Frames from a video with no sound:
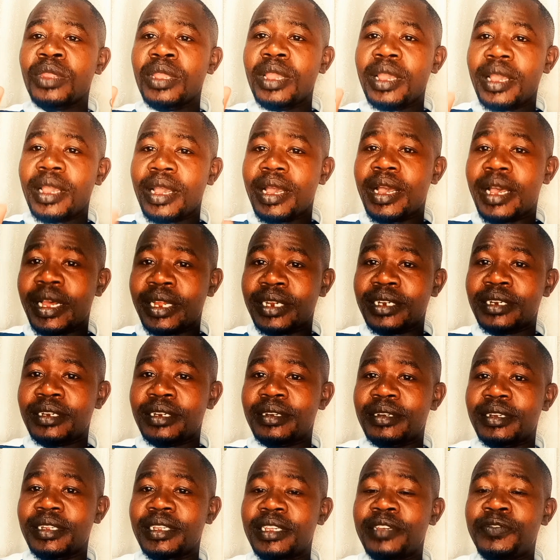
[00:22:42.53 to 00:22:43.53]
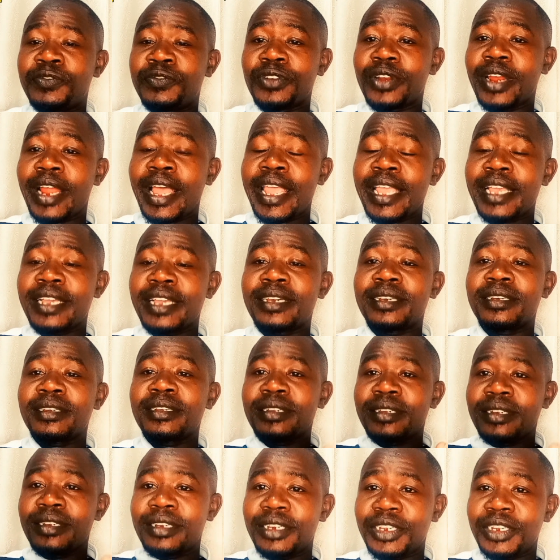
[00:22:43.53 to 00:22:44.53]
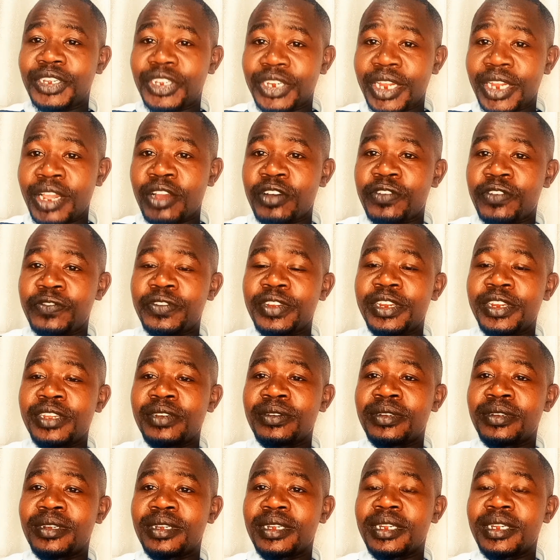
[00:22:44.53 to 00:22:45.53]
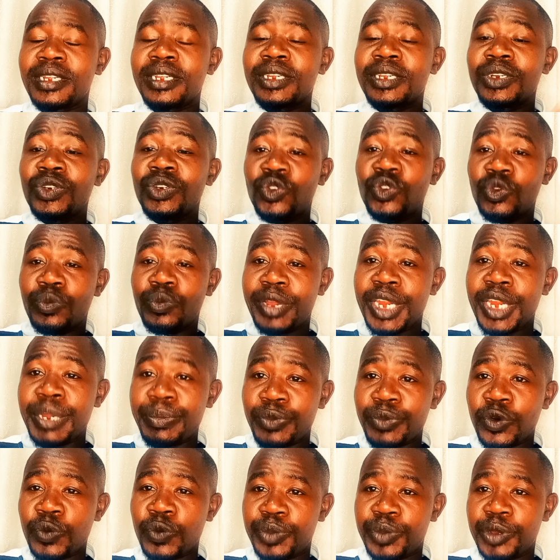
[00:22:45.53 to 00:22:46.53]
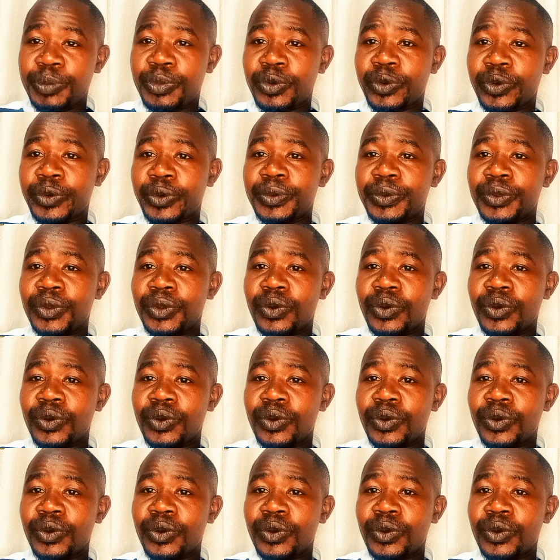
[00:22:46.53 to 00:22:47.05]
and if you like, share our videos to many more people.